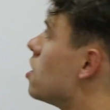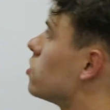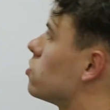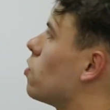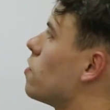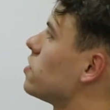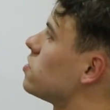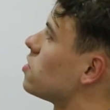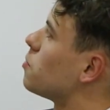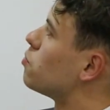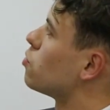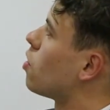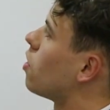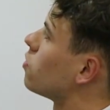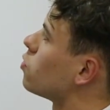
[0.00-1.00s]
So this is a
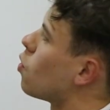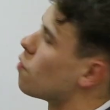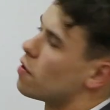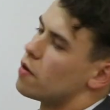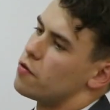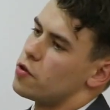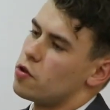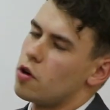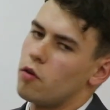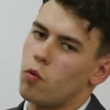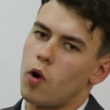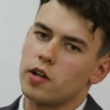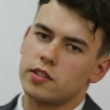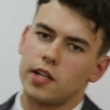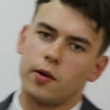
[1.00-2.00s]
broad overview of
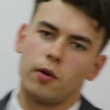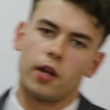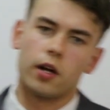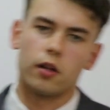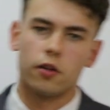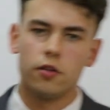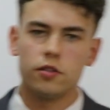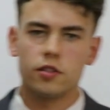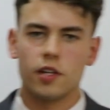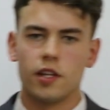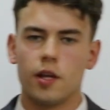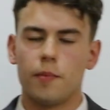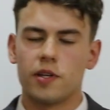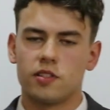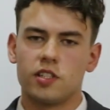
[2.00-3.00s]
what I will include in
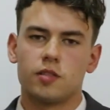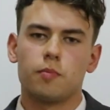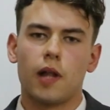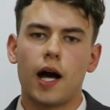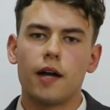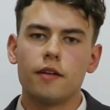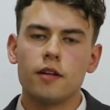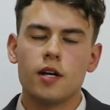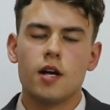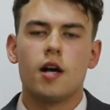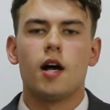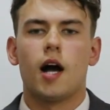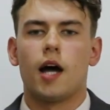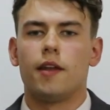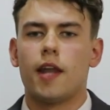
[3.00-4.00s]
the business plan.
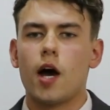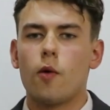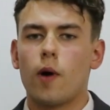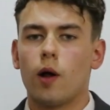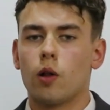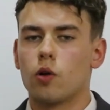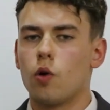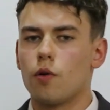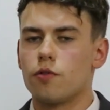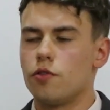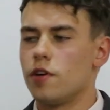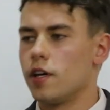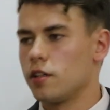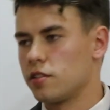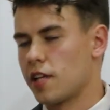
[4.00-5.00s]
Now I'll go through
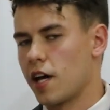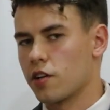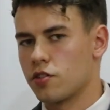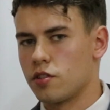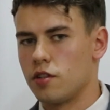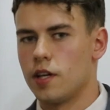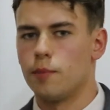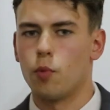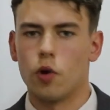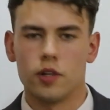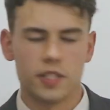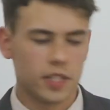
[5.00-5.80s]
each section in more